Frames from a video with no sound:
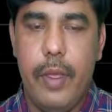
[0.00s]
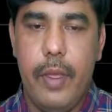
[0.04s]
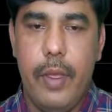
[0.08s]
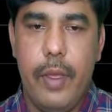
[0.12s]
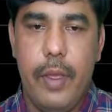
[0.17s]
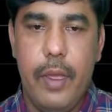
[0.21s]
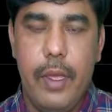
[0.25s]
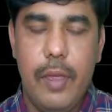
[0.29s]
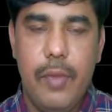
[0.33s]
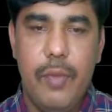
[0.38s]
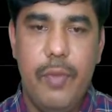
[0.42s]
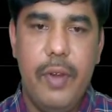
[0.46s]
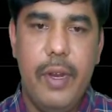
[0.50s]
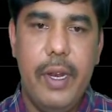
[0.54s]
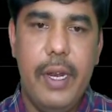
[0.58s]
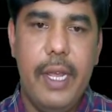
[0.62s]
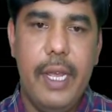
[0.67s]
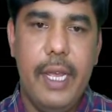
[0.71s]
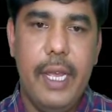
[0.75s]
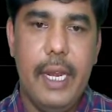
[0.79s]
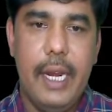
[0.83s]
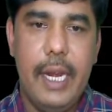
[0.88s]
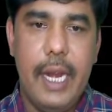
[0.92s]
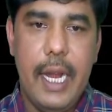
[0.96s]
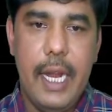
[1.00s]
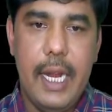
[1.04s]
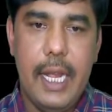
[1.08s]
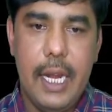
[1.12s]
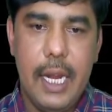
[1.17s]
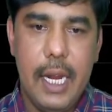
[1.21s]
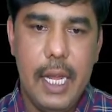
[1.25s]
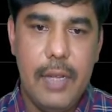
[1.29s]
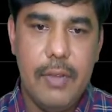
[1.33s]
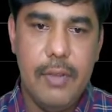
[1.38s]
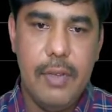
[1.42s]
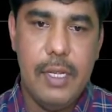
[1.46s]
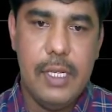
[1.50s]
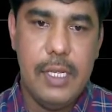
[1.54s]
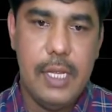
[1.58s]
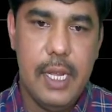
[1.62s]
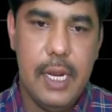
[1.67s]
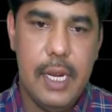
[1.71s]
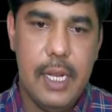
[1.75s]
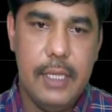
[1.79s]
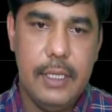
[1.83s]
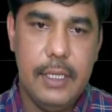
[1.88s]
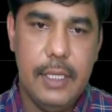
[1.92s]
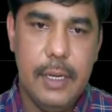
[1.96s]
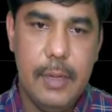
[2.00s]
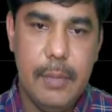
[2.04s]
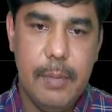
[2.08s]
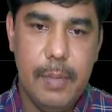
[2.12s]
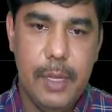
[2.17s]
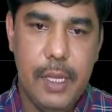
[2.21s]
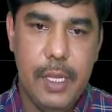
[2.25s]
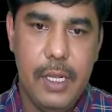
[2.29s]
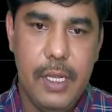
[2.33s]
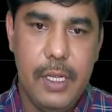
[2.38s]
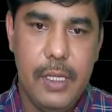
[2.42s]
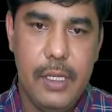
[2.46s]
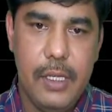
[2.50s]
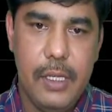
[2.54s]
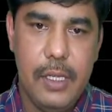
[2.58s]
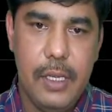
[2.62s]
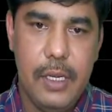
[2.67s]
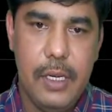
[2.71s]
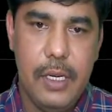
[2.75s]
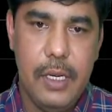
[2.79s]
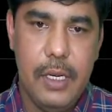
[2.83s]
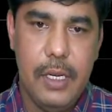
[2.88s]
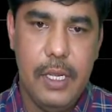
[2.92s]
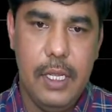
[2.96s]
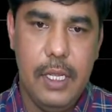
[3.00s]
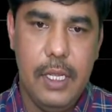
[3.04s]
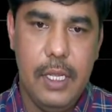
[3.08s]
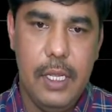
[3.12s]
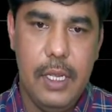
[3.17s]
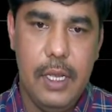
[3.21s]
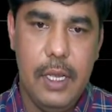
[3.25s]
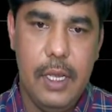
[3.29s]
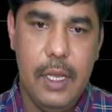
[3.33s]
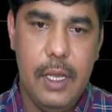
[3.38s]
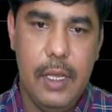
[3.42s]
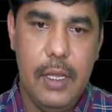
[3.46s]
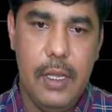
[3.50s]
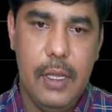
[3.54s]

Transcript: If I take an anti-clockwise direction, B, C, D, A.